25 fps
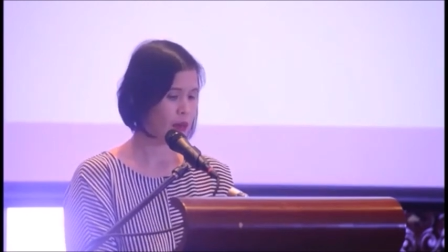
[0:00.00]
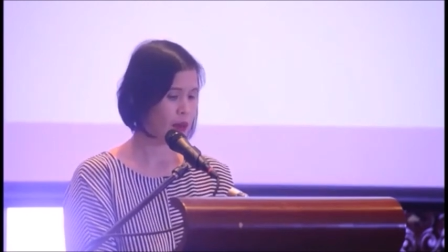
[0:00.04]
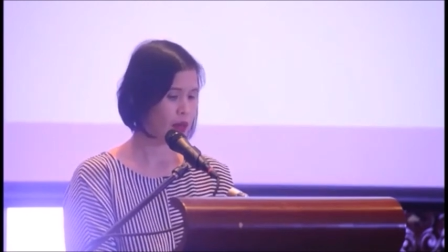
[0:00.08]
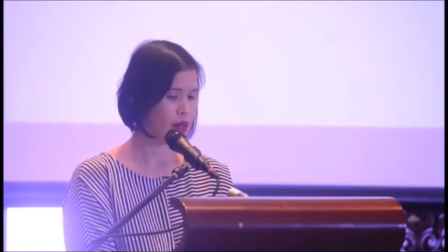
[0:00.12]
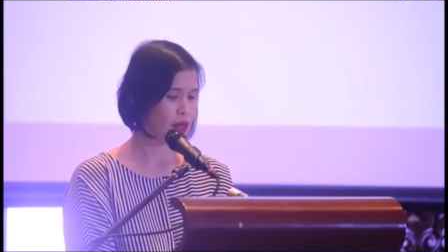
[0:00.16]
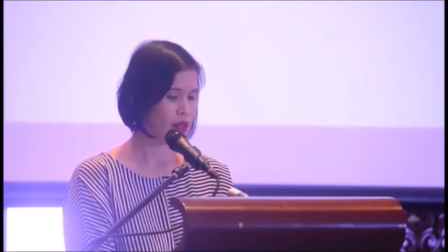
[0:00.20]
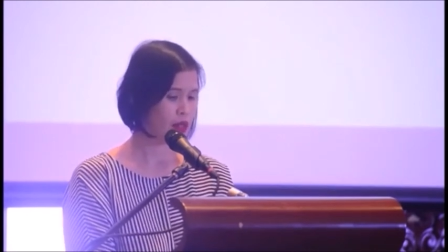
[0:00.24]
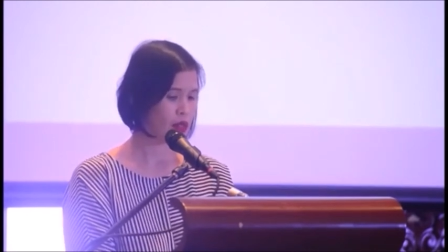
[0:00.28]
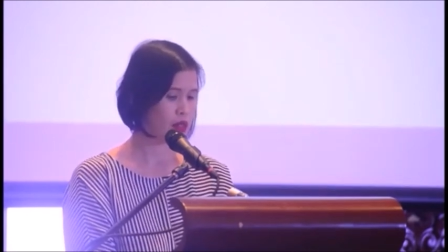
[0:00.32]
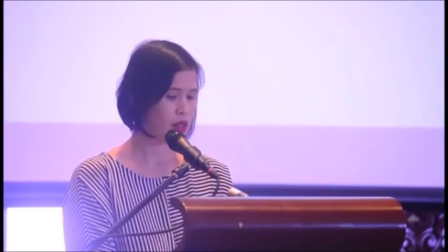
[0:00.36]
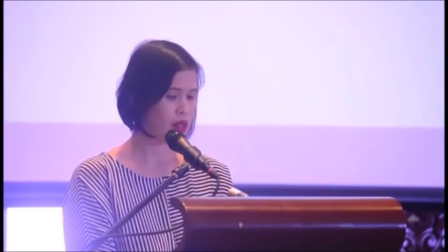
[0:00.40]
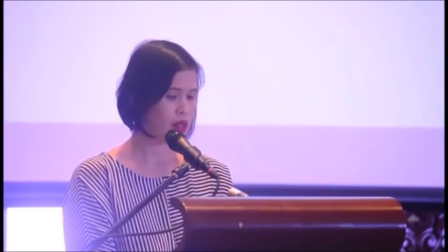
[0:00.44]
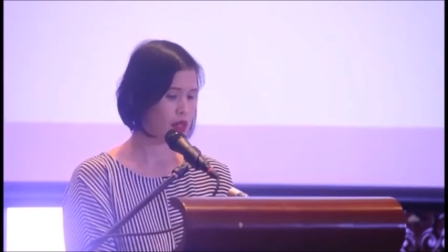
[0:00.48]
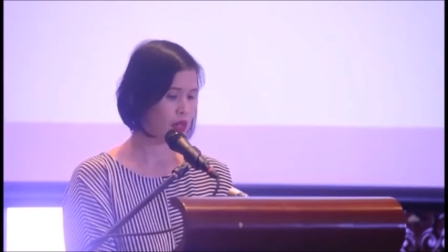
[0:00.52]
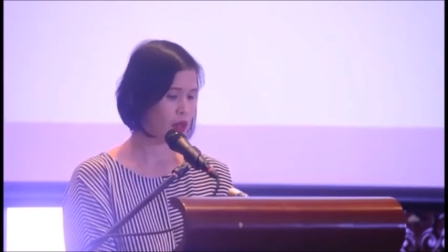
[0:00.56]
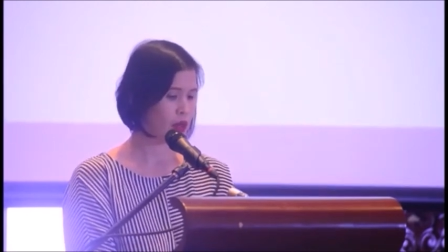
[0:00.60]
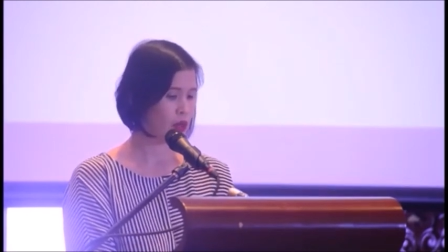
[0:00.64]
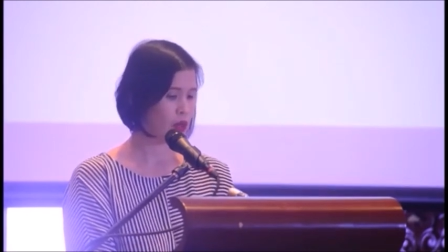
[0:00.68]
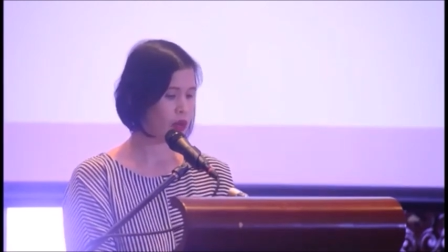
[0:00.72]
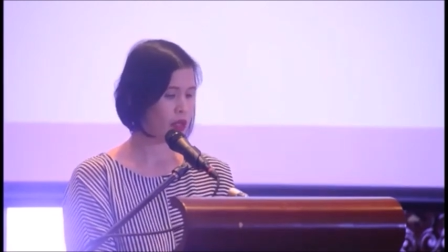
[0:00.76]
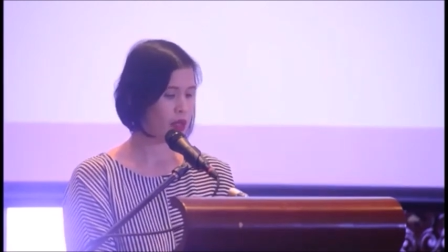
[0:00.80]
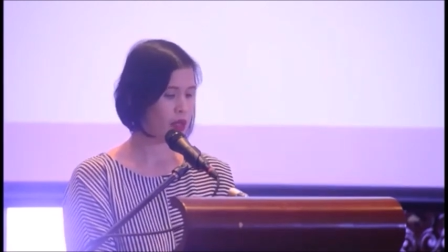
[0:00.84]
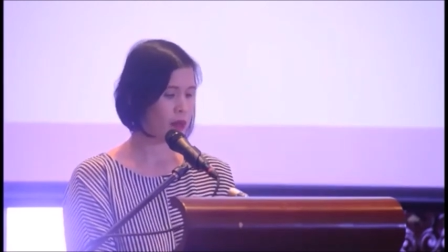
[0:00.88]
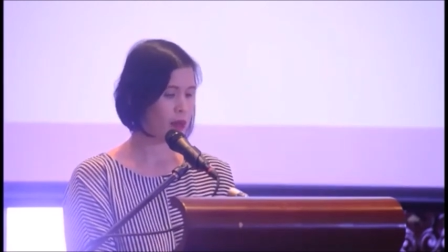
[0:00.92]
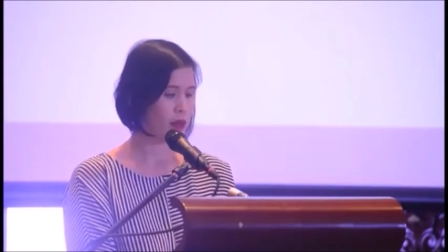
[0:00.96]
because not
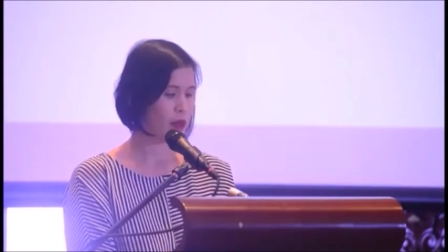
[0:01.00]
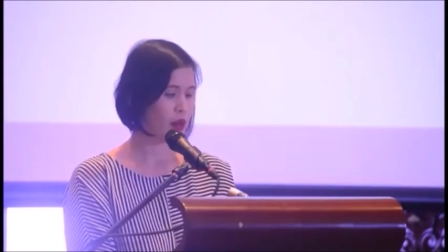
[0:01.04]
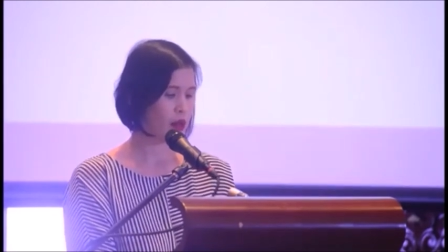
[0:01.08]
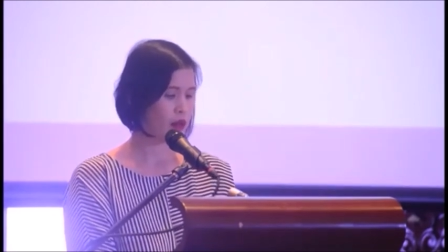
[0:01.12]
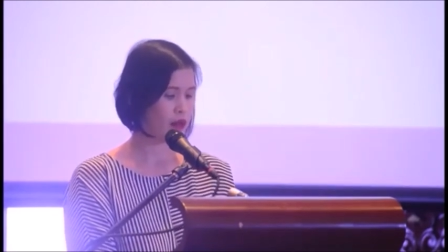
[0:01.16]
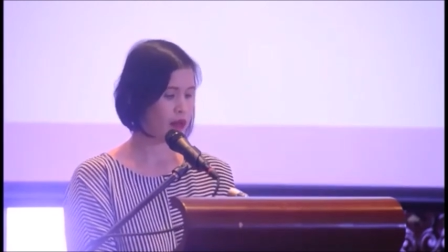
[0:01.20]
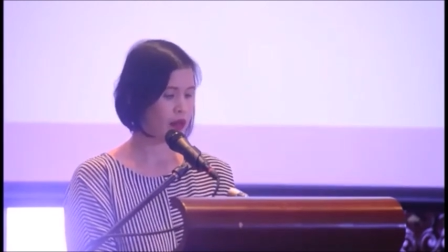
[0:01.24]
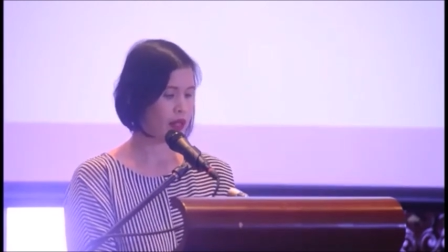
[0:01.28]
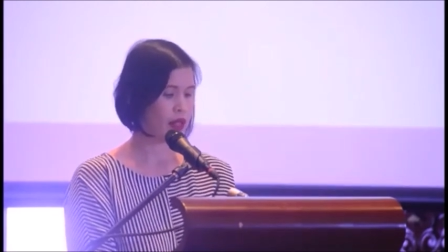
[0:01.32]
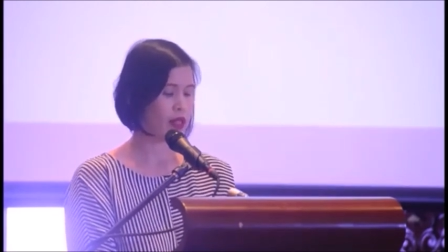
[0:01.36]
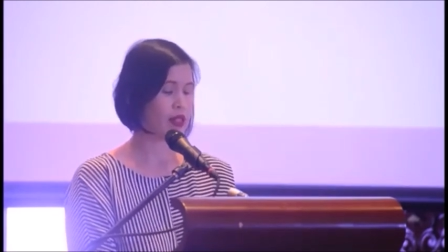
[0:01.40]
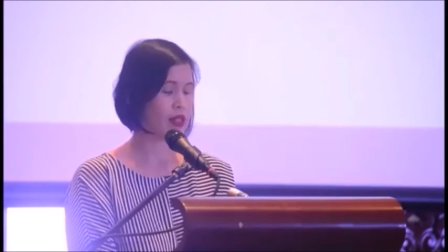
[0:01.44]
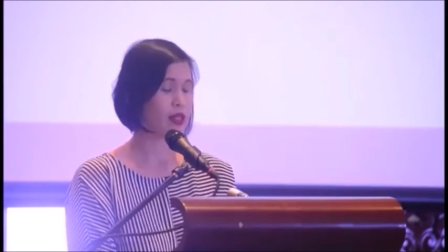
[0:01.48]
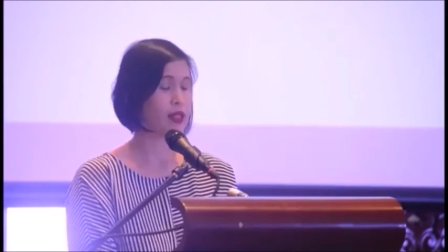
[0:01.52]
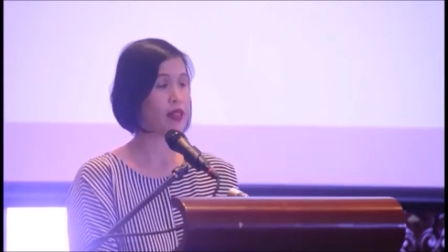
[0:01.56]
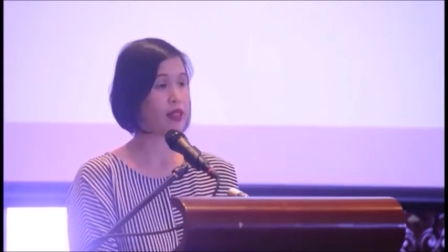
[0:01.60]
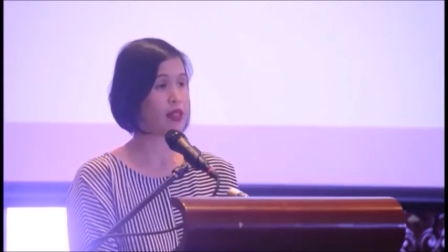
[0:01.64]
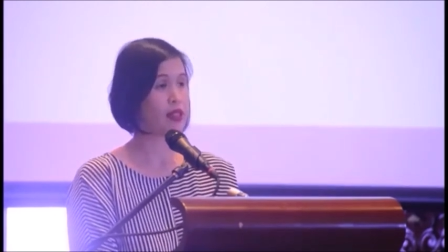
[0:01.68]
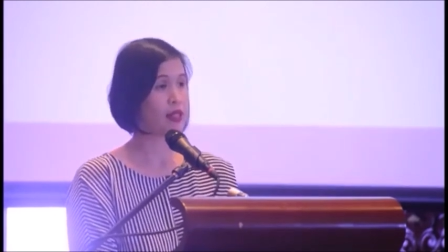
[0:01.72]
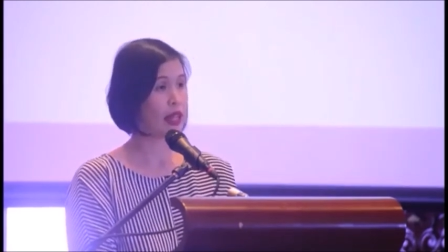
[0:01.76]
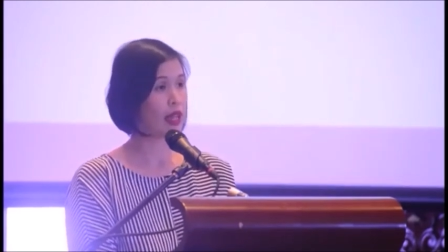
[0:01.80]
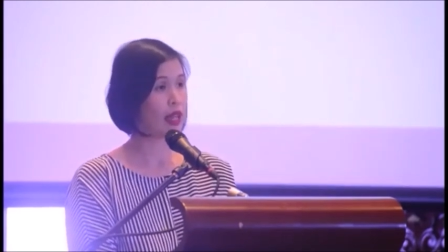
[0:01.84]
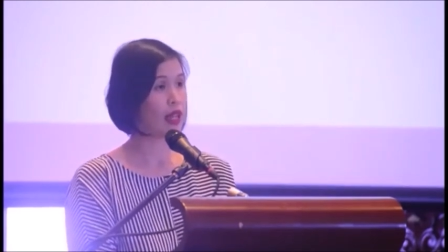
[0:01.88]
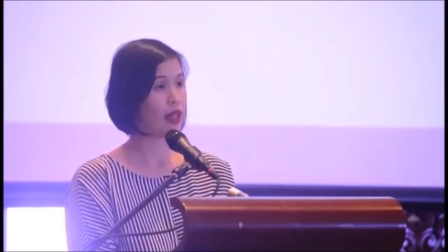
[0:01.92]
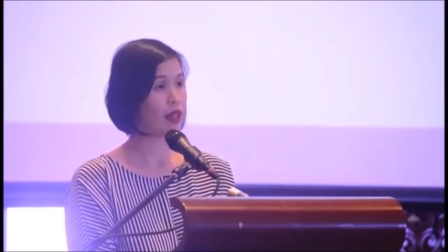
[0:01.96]
only profit is
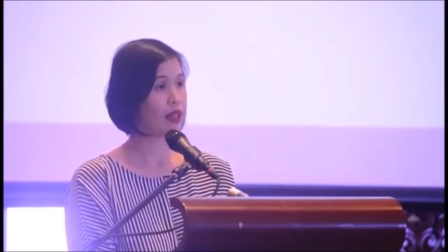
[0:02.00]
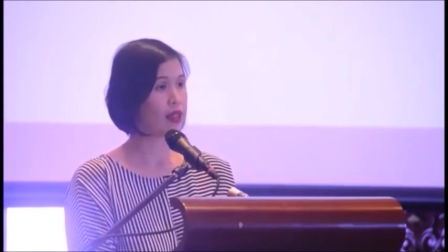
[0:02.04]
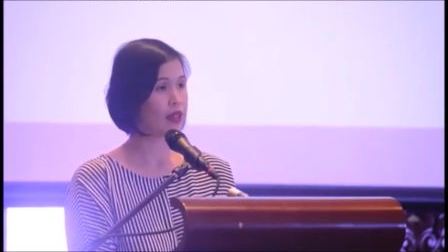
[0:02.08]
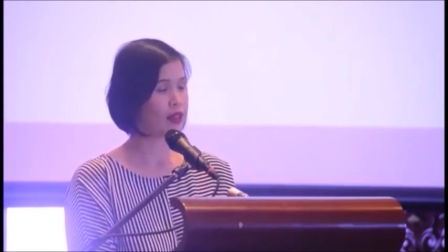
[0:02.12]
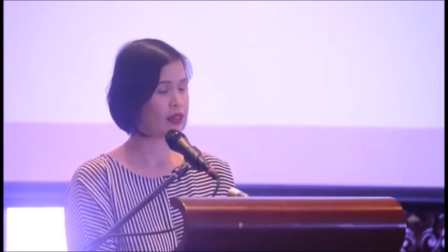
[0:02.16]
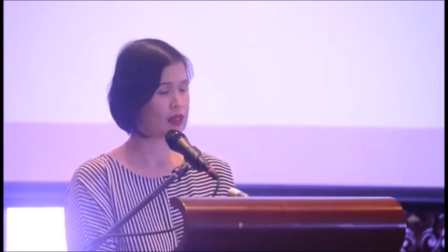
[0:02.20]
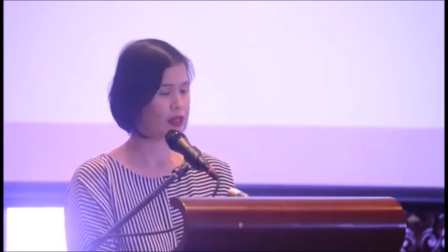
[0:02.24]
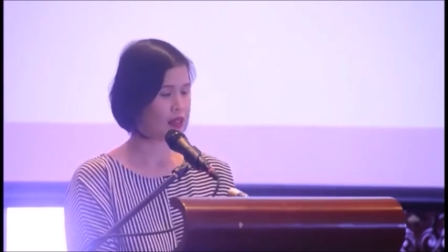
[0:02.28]
at stake,